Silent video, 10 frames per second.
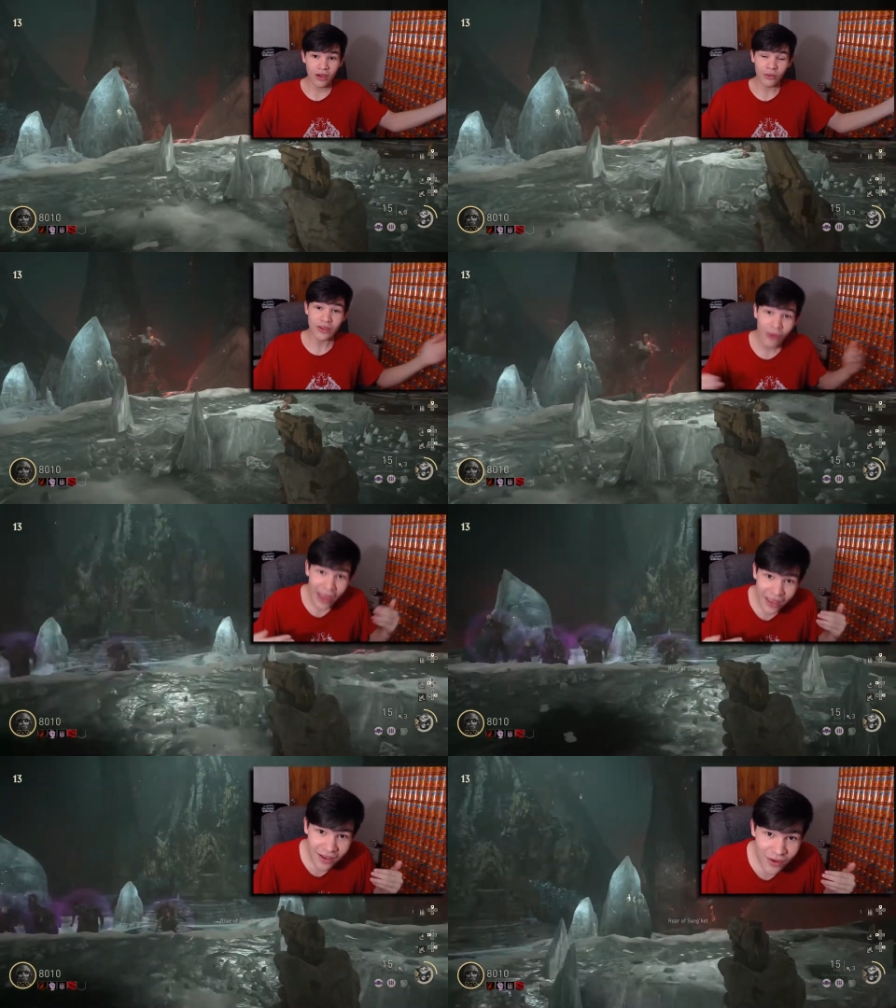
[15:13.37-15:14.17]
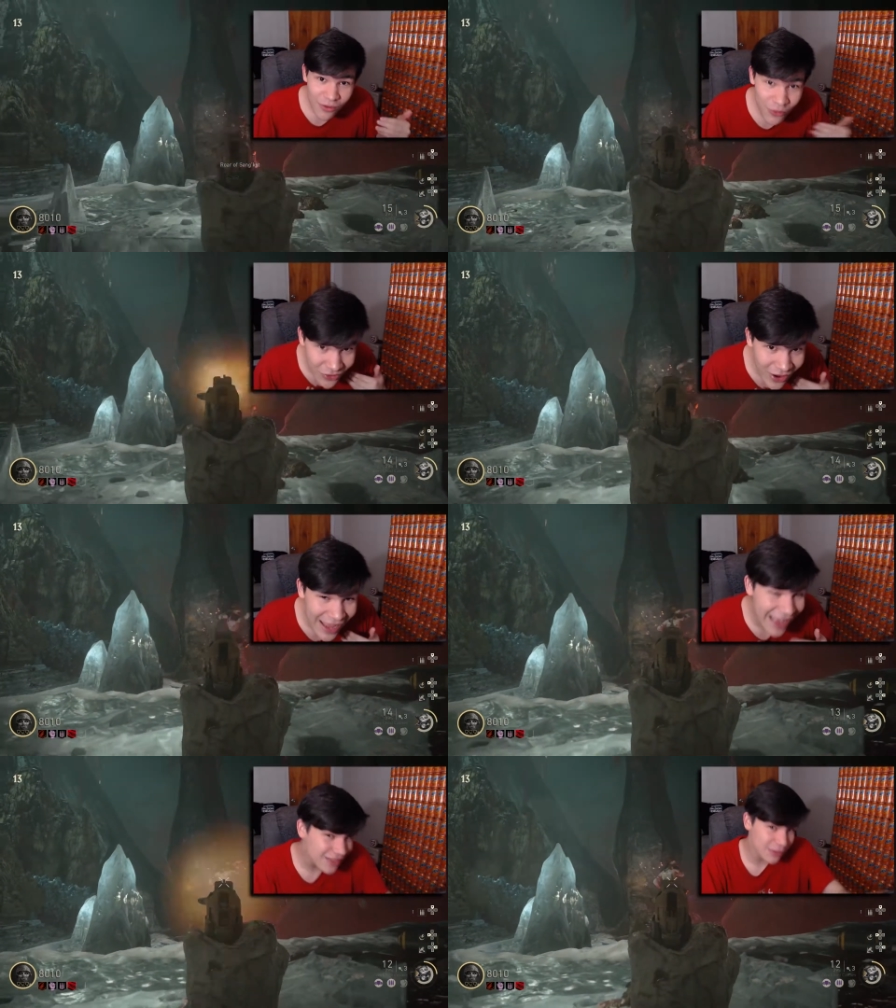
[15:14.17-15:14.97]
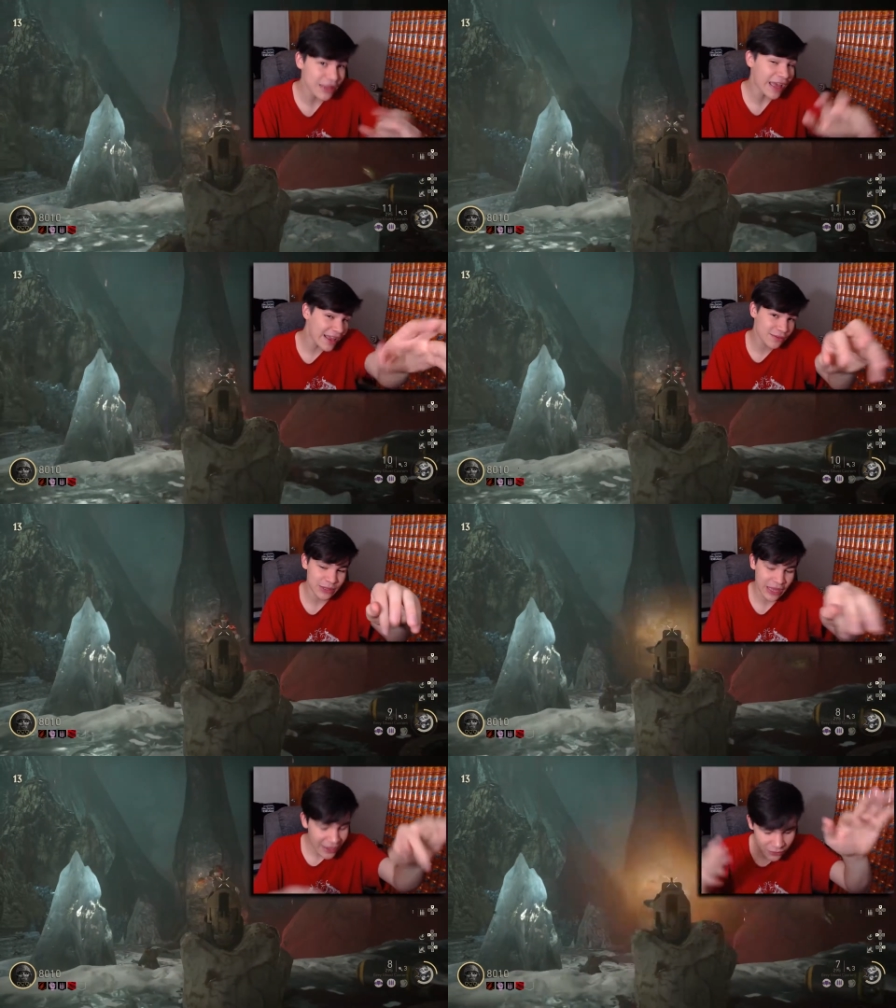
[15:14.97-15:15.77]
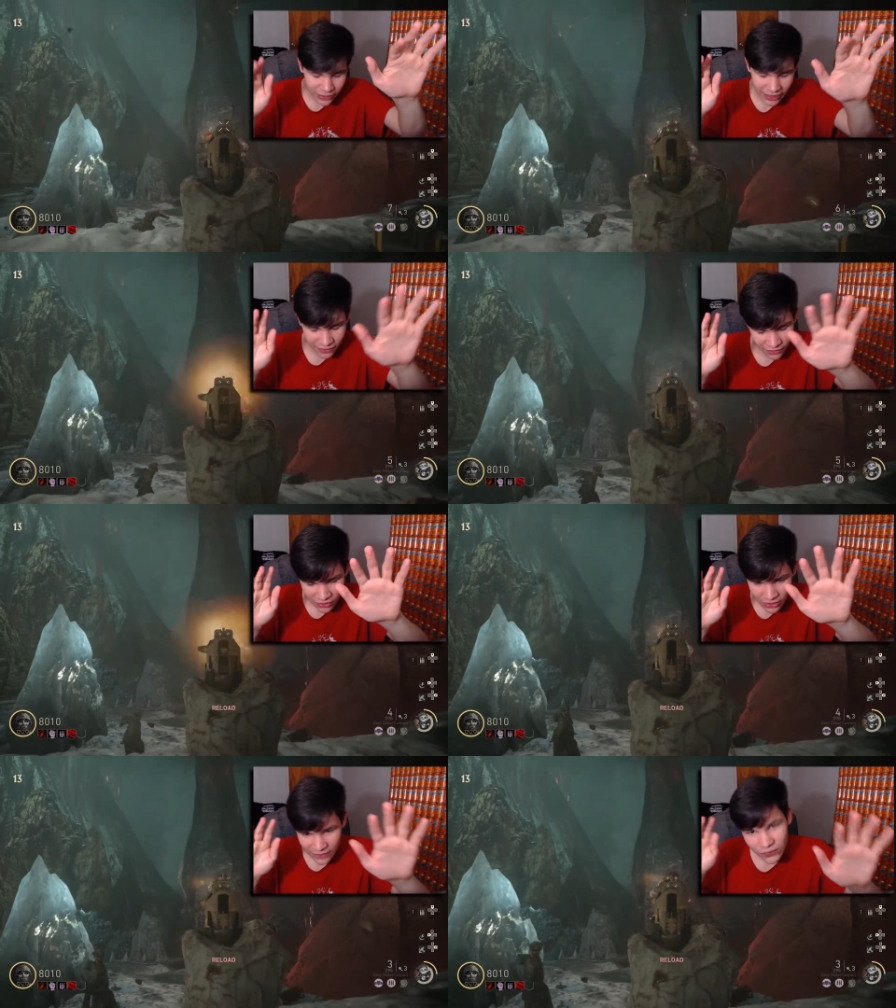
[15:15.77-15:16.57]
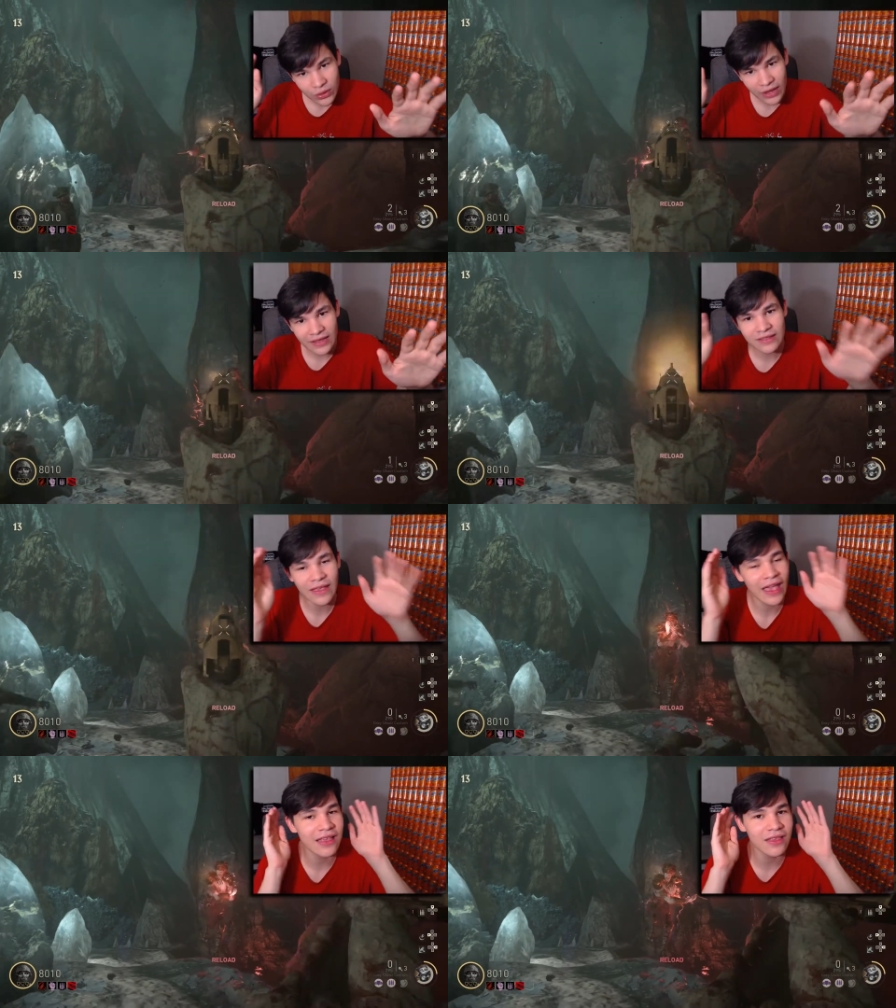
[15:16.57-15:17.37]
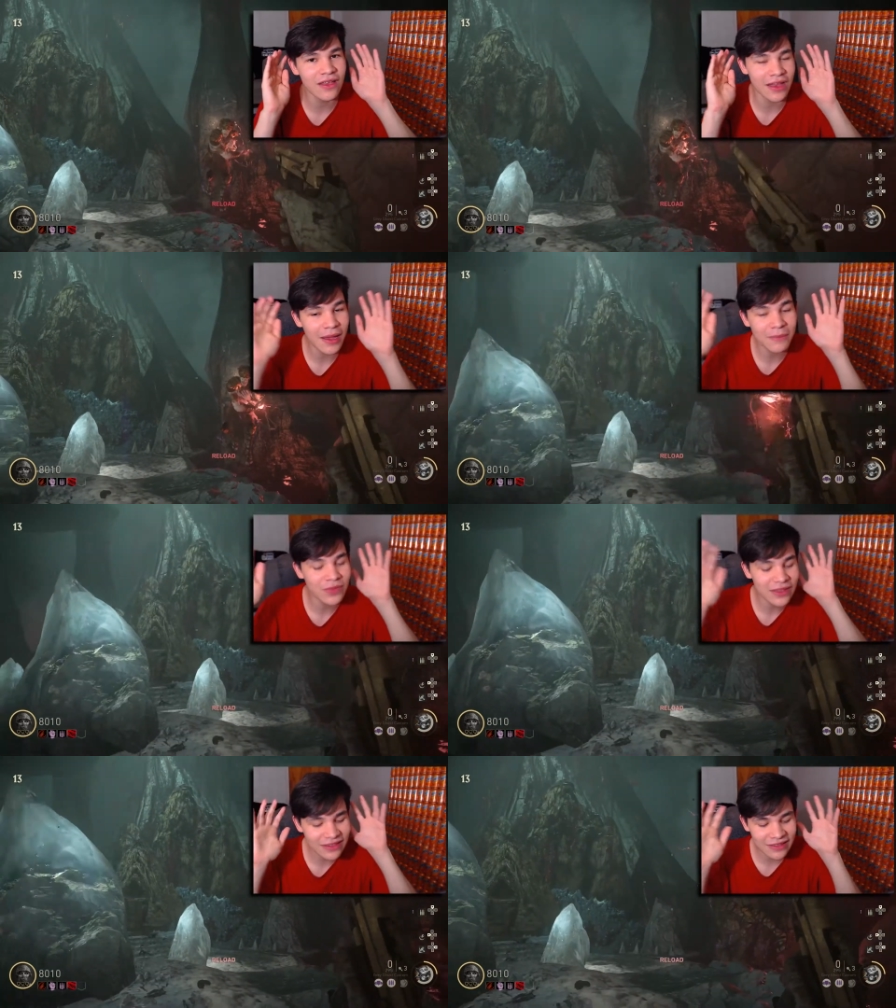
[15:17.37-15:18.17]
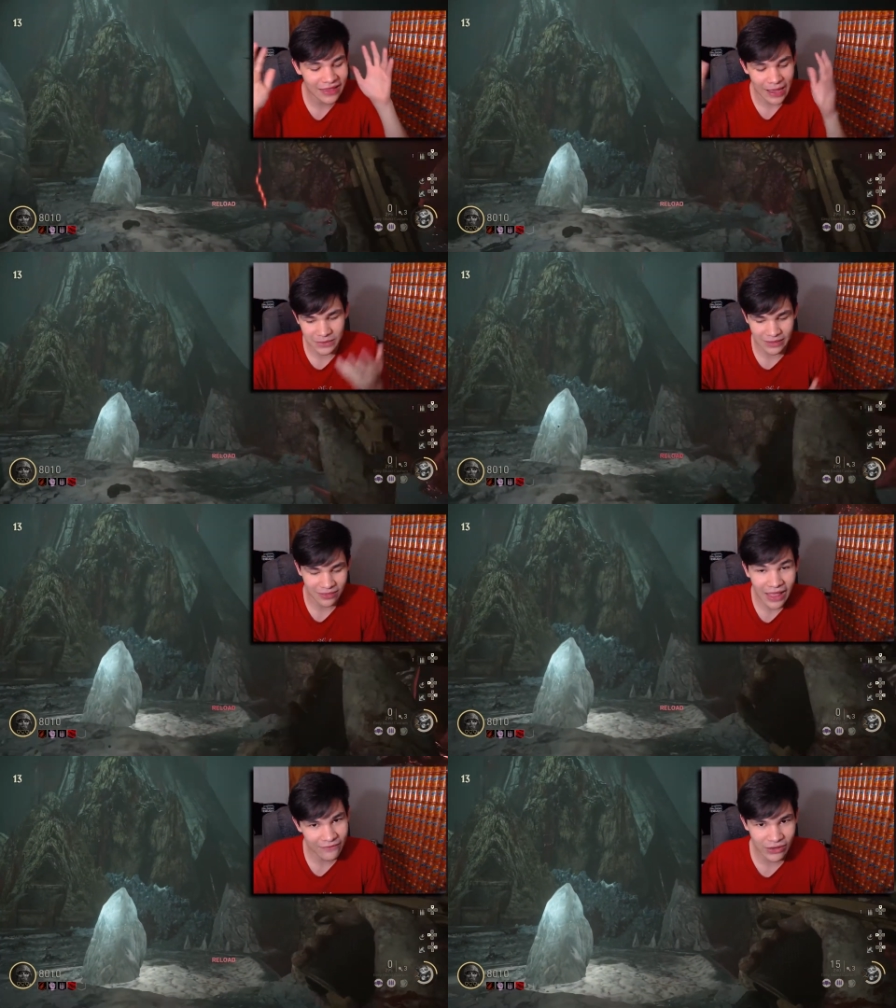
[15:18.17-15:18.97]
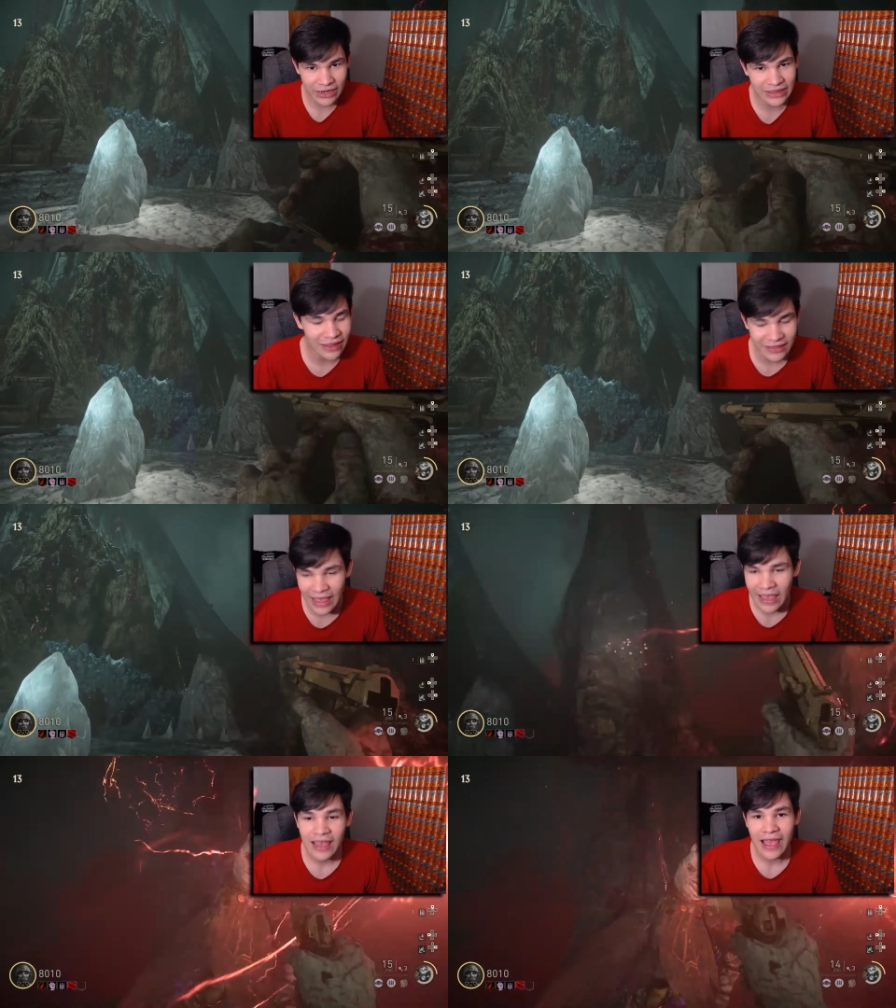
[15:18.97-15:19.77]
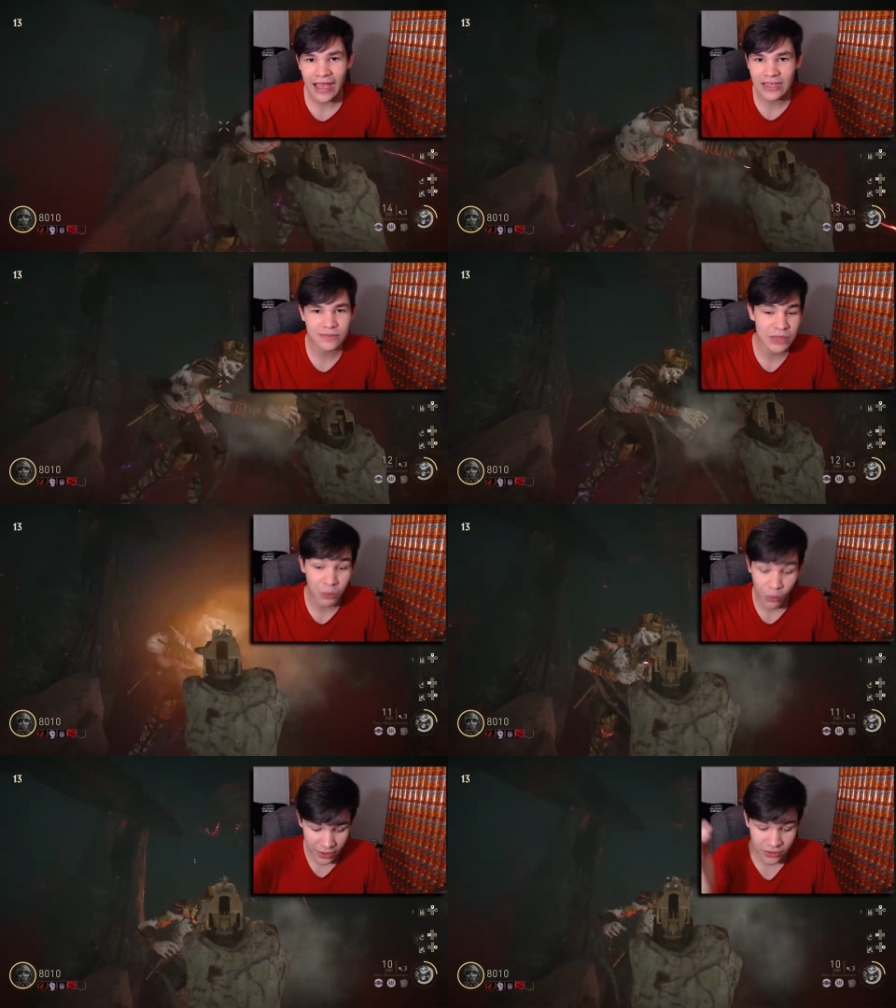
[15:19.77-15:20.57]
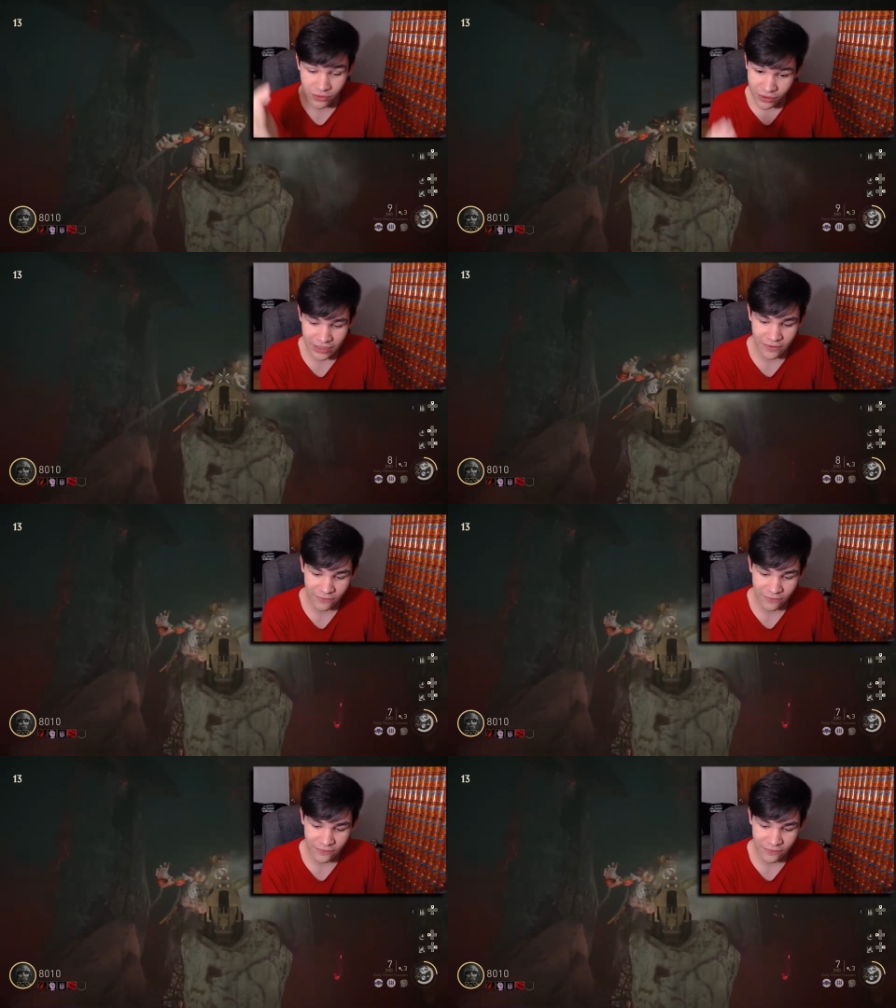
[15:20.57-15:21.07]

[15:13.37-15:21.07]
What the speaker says: Was it right? Was it right? Answer me that. Answer me that. I don't care if you guys can. This isn't happening live or anything like that. Answer me while you're looking at